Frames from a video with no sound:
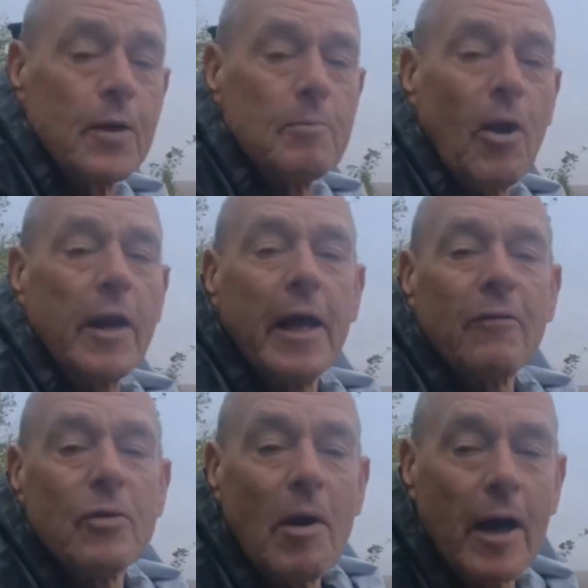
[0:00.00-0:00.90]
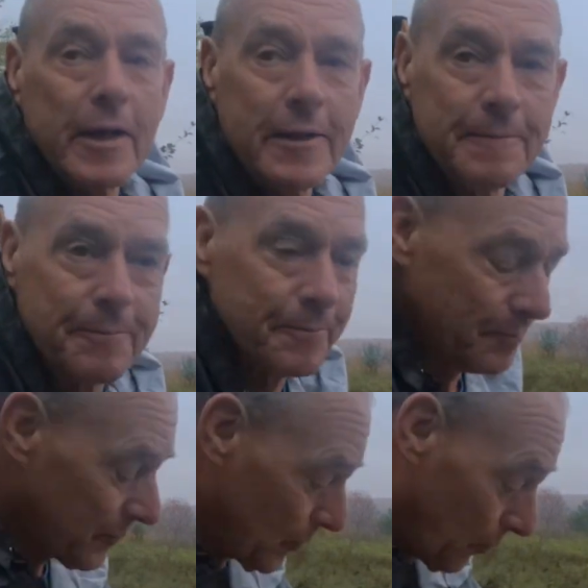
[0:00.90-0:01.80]
Good morning, everybody.
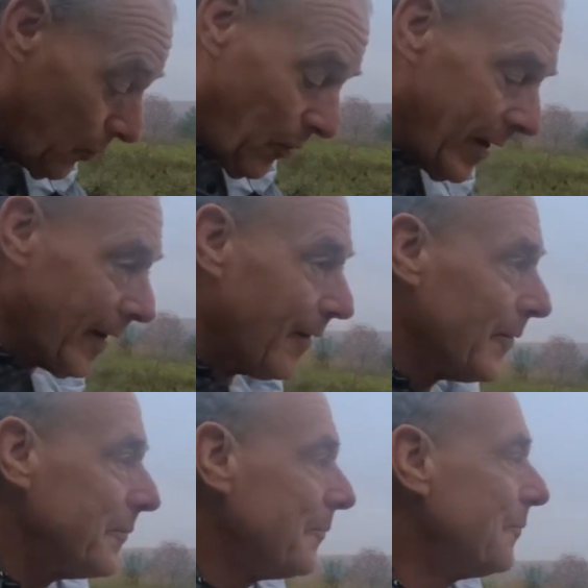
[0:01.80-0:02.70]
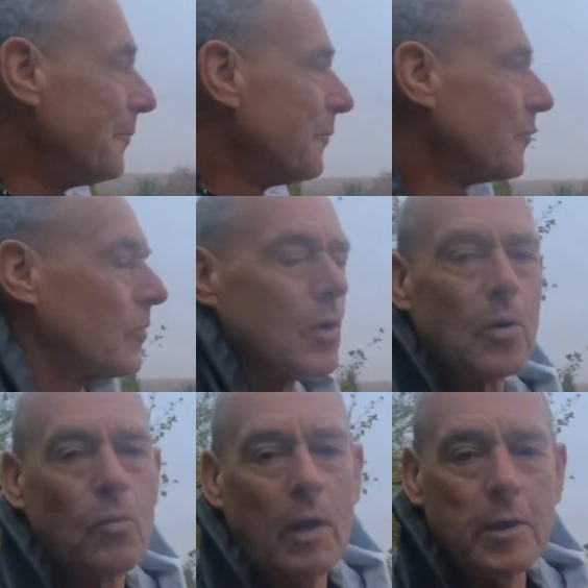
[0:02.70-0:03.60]
Well,
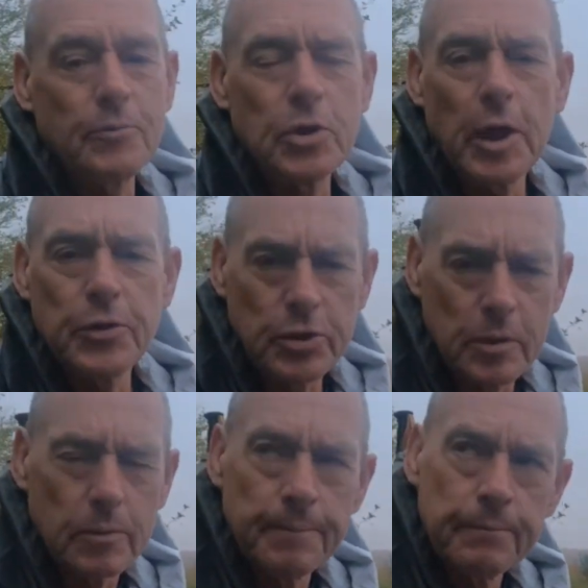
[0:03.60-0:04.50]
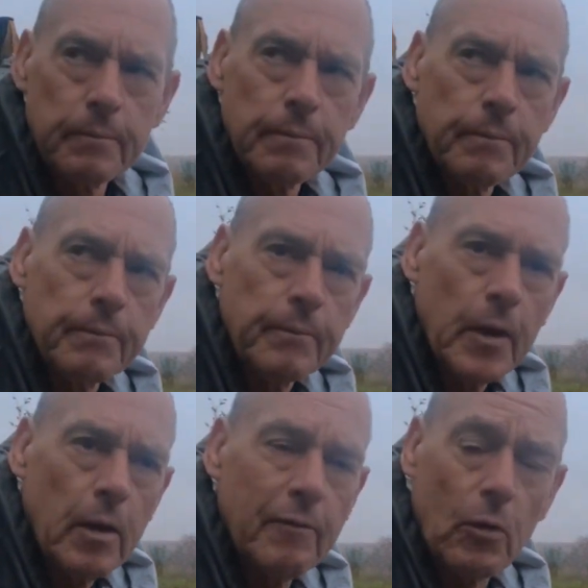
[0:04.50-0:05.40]
welcome to day 2
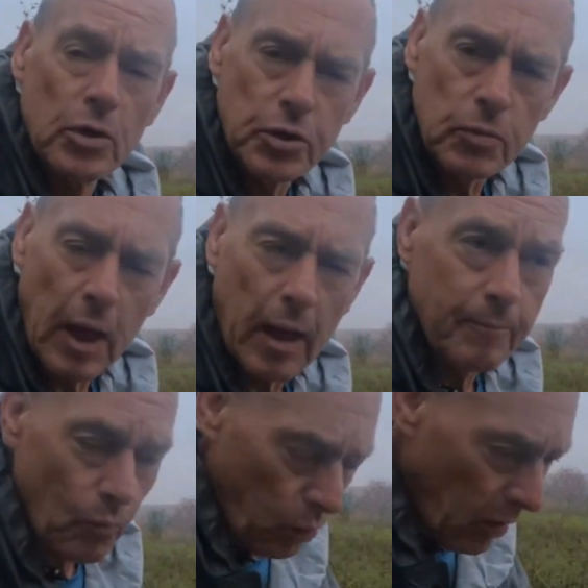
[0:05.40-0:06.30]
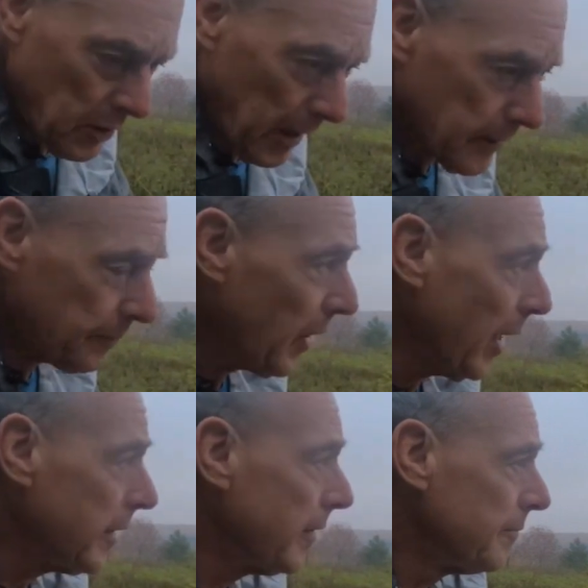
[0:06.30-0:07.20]
of our 2-day, 1-night
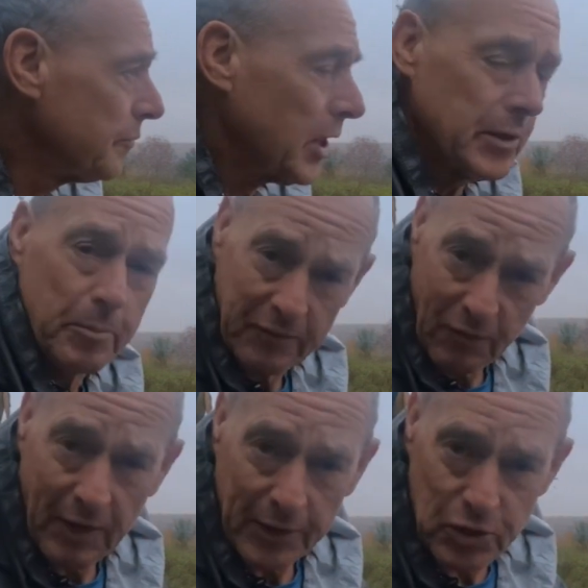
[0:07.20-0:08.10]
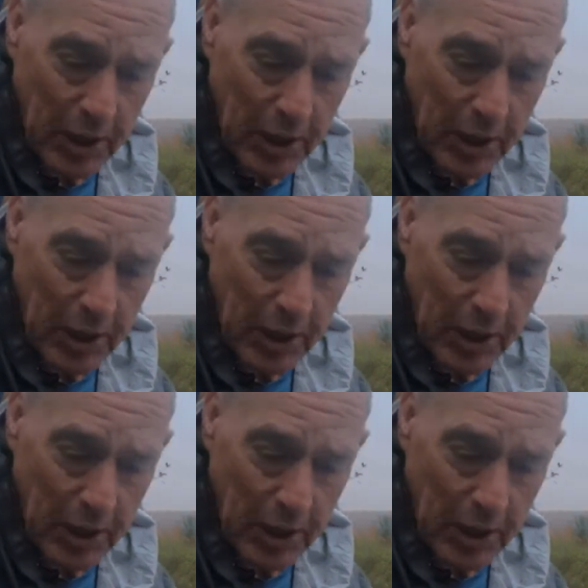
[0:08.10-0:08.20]
hike in the Beaver Valley